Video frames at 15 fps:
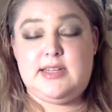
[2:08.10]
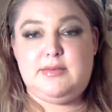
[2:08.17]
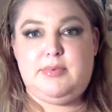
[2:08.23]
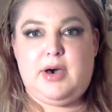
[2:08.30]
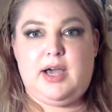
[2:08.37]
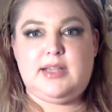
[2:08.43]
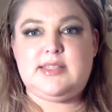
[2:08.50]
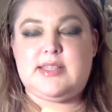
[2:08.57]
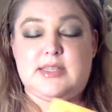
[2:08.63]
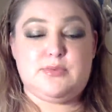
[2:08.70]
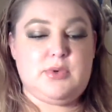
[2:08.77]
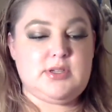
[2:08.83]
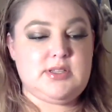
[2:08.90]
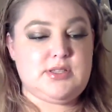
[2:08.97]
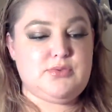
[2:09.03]
the box as
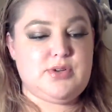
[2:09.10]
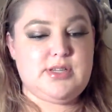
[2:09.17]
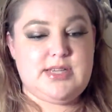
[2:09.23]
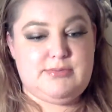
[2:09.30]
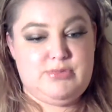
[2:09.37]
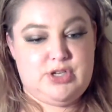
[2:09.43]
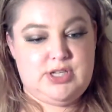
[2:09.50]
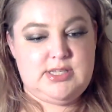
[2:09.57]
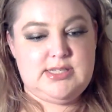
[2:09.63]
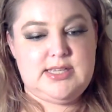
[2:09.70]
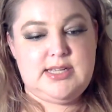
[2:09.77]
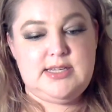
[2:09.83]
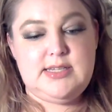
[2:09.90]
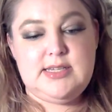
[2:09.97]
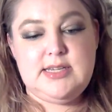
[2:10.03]
well as the redemption
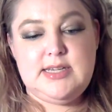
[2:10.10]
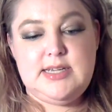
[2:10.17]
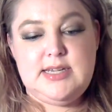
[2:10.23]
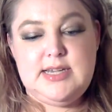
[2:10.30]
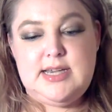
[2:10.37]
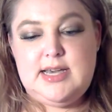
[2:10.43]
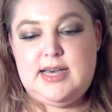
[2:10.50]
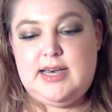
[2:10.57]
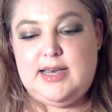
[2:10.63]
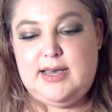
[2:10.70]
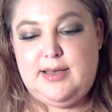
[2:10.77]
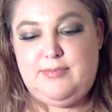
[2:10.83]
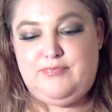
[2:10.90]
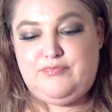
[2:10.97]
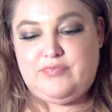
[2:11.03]
scent.
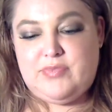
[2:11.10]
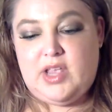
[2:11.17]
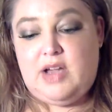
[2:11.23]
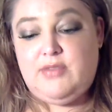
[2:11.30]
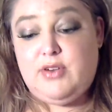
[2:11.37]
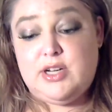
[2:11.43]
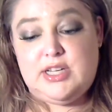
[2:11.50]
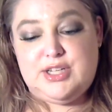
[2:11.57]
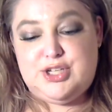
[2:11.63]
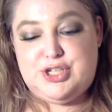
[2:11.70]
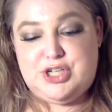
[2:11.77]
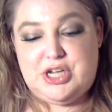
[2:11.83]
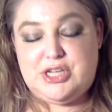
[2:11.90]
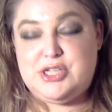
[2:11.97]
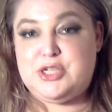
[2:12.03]
Um, I've already
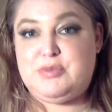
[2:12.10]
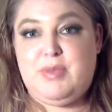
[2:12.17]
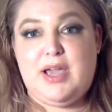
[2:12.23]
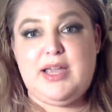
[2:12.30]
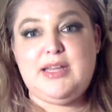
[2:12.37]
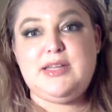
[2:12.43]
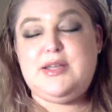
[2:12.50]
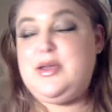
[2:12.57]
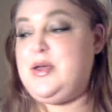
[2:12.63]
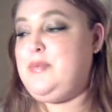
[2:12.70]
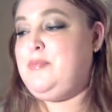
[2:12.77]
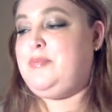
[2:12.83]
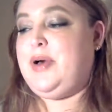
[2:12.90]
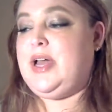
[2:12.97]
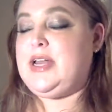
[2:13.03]
exchanged mine,
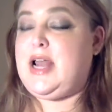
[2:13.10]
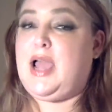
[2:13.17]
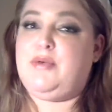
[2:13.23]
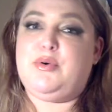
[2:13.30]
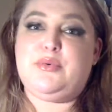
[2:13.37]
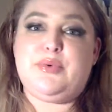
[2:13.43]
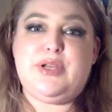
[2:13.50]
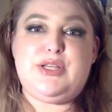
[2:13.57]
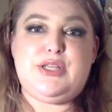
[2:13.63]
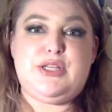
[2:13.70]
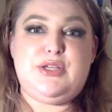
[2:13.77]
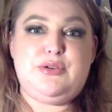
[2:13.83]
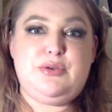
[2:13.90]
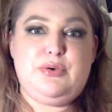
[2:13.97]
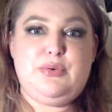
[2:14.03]
but I will read
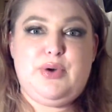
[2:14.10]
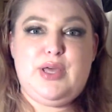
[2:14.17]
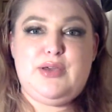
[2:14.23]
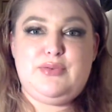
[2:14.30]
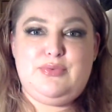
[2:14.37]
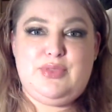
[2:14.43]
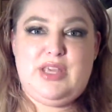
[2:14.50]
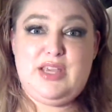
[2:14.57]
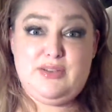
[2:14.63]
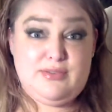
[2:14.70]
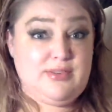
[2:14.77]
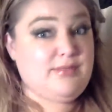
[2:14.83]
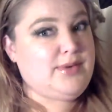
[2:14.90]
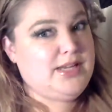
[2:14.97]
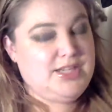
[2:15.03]
to you the
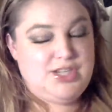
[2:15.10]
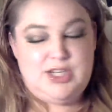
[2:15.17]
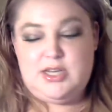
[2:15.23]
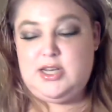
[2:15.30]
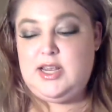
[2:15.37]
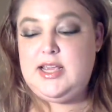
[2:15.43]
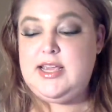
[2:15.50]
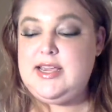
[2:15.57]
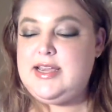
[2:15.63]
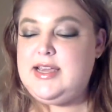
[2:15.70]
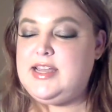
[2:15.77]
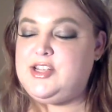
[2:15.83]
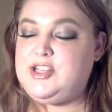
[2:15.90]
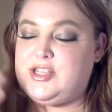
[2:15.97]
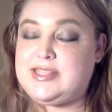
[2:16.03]
information
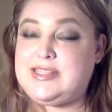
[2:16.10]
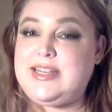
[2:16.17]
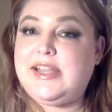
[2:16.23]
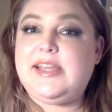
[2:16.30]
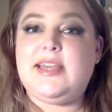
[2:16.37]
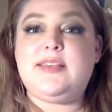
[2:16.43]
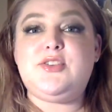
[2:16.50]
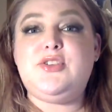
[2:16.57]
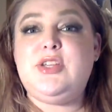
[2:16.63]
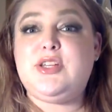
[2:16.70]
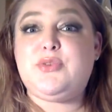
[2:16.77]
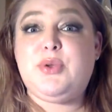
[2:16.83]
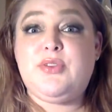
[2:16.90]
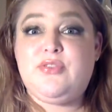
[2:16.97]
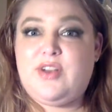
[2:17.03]
just in case you need a
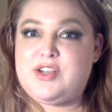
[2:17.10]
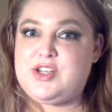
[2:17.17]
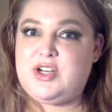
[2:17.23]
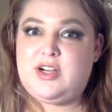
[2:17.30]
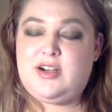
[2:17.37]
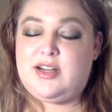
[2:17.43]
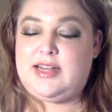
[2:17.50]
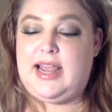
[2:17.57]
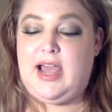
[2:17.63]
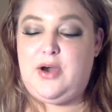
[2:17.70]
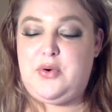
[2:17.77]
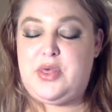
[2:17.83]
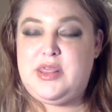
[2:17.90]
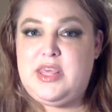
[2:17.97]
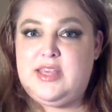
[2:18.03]
refresher on
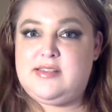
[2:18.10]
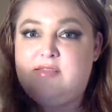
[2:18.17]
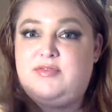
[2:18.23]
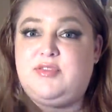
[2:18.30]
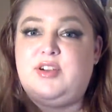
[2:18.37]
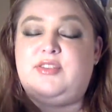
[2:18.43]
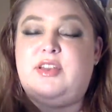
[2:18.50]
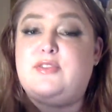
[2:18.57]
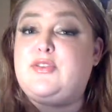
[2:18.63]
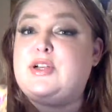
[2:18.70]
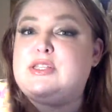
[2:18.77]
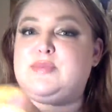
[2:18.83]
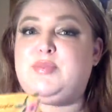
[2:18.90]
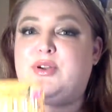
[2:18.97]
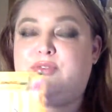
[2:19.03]
how the Sephora
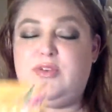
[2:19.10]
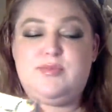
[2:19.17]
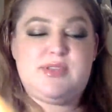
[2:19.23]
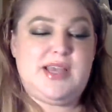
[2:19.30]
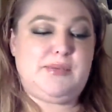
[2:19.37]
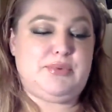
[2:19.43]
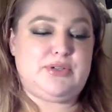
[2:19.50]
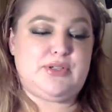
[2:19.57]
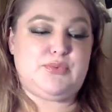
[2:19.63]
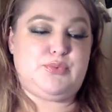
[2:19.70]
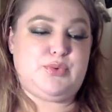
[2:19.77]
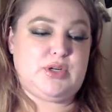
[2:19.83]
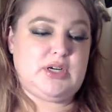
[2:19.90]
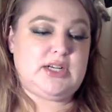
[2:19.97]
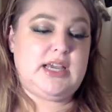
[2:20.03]
Favorites perfume samplers
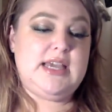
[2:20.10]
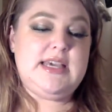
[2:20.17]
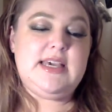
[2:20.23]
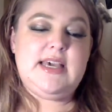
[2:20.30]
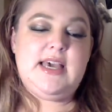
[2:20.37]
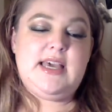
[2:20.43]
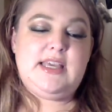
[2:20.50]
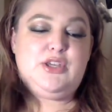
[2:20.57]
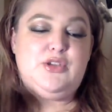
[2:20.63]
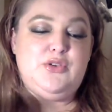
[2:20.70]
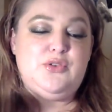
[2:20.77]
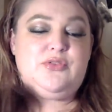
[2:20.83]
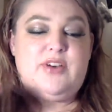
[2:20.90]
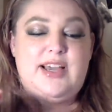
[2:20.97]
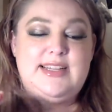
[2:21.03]
work.
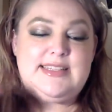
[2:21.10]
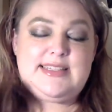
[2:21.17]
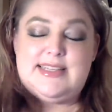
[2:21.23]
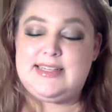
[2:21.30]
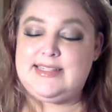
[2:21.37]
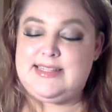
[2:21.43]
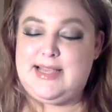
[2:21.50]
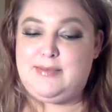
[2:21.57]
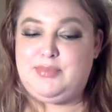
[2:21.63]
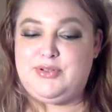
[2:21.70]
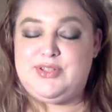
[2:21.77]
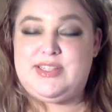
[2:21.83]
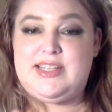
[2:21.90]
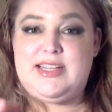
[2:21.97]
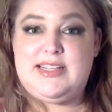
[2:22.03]
You find six
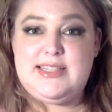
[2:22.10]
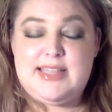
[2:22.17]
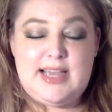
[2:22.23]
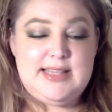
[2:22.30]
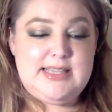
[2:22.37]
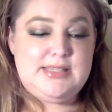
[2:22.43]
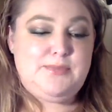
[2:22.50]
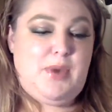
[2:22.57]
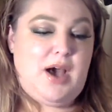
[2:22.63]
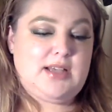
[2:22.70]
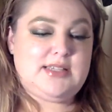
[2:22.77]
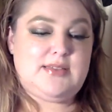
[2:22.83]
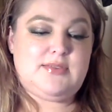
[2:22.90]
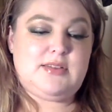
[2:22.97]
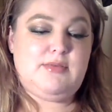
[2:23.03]
samples inside this
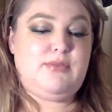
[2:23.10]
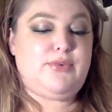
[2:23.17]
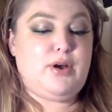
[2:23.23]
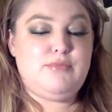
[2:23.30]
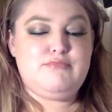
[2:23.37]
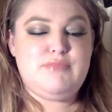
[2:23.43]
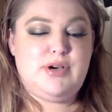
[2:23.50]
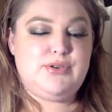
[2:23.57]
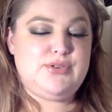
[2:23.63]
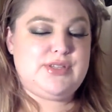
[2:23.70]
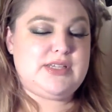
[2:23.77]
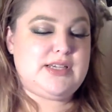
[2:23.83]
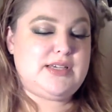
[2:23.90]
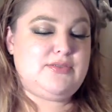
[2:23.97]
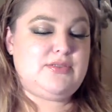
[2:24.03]
box of some of our
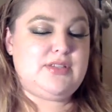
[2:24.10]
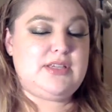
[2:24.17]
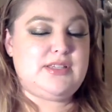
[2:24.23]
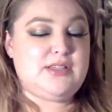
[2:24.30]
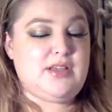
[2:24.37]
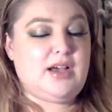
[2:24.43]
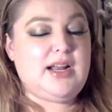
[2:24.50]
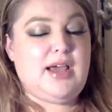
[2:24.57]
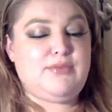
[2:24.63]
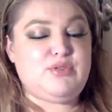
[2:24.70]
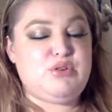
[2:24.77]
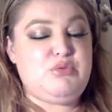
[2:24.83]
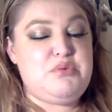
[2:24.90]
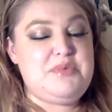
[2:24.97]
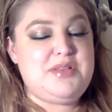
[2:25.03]
most sought
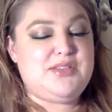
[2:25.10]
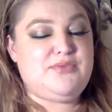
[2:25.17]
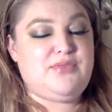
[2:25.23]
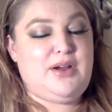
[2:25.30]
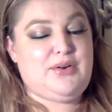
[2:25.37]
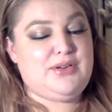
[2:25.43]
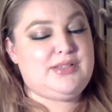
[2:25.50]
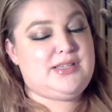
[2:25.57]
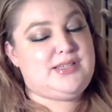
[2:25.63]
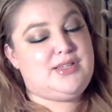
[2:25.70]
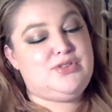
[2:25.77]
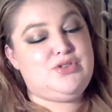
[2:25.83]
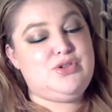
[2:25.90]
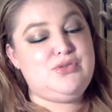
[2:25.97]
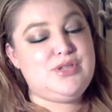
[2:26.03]
after women's fragrances.
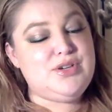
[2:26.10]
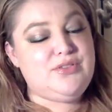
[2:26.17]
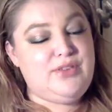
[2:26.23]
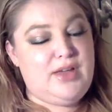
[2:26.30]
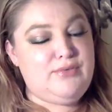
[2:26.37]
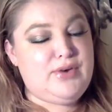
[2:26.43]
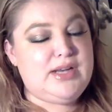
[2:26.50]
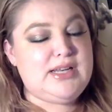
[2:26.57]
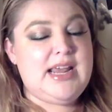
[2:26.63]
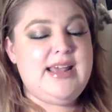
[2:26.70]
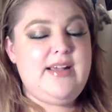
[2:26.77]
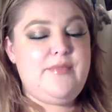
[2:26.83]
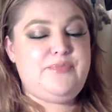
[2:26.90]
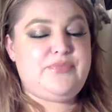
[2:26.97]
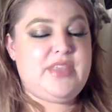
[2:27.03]
Choose your favorite
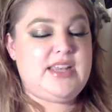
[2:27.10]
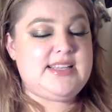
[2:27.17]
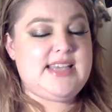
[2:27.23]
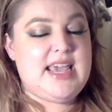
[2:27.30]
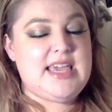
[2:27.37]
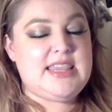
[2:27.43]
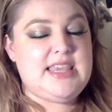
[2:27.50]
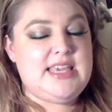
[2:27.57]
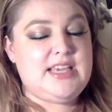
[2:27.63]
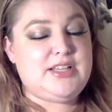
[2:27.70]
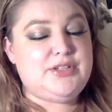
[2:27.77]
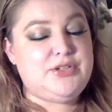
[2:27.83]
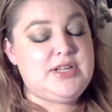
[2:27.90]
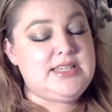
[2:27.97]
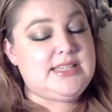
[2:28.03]
and then take the
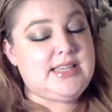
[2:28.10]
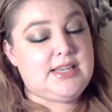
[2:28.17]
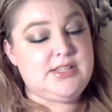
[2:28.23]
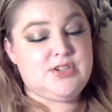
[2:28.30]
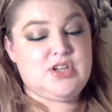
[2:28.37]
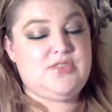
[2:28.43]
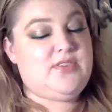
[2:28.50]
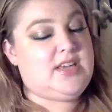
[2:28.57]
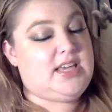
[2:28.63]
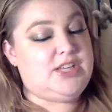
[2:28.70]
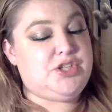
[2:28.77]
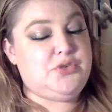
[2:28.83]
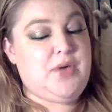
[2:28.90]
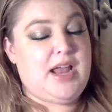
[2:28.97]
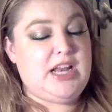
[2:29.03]
included scent certificate
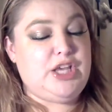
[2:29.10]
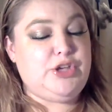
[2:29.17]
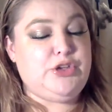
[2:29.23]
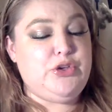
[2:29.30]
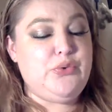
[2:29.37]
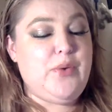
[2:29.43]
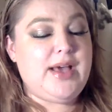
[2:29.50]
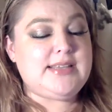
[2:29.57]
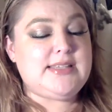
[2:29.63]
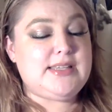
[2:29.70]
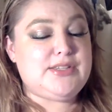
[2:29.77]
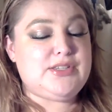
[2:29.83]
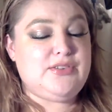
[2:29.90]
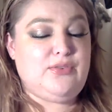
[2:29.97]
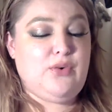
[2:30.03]
to any US
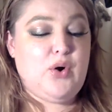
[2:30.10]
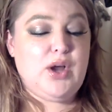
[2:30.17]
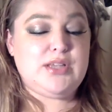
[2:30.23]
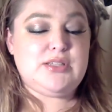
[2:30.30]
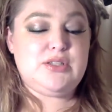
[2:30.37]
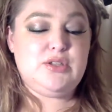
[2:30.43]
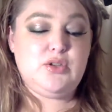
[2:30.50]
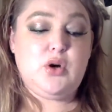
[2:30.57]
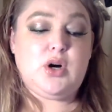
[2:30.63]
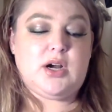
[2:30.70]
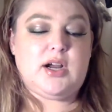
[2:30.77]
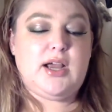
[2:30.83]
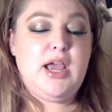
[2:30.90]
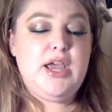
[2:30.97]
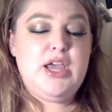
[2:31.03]
Sephora
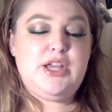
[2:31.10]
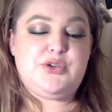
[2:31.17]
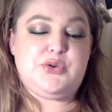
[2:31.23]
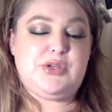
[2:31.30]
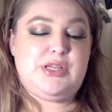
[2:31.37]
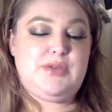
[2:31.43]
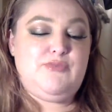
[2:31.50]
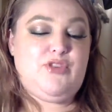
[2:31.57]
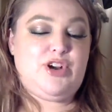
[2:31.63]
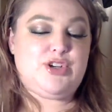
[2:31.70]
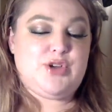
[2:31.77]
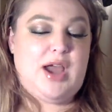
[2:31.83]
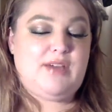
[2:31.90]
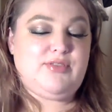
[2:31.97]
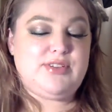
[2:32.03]
store to redeem for a
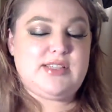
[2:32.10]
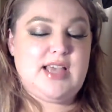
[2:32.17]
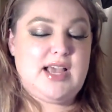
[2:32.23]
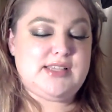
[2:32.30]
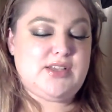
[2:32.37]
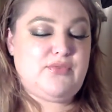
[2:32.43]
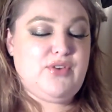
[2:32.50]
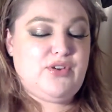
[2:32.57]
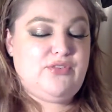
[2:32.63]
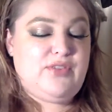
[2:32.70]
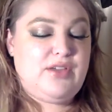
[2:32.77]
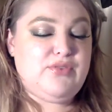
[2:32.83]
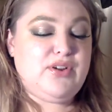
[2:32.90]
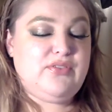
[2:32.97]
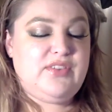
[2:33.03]
travel size of your
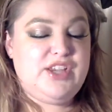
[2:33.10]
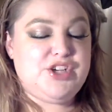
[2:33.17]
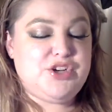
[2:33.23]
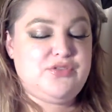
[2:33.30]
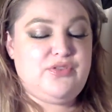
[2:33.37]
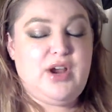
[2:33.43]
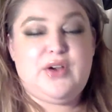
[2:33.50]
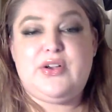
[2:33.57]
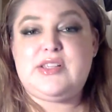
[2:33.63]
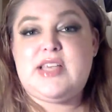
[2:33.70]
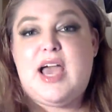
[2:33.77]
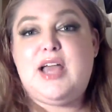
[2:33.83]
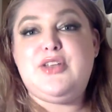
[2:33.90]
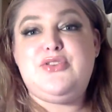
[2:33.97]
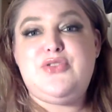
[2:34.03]
favorite featured fragrance
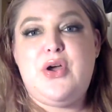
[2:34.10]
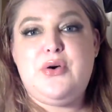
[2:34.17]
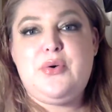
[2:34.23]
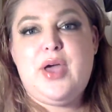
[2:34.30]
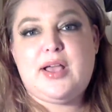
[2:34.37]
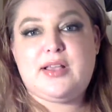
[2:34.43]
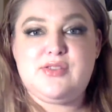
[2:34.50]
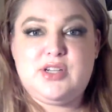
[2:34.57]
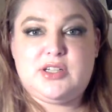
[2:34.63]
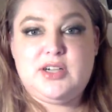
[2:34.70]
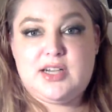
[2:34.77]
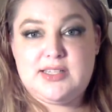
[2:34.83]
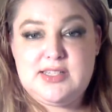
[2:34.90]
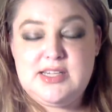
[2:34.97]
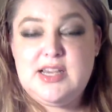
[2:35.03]
at no extra
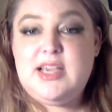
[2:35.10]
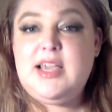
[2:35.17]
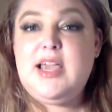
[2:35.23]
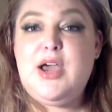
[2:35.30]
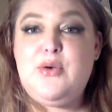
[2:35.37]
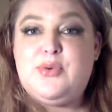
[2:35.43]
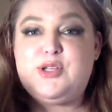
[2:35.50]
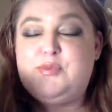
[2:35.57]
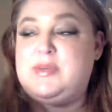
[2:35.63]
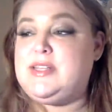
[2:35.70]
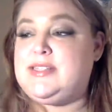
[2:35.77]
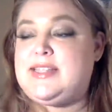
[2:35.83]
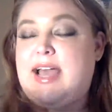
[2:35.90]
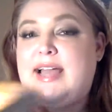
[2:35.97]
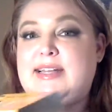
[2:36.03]
cost, which
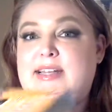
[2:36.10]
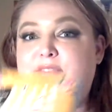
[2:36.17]
means that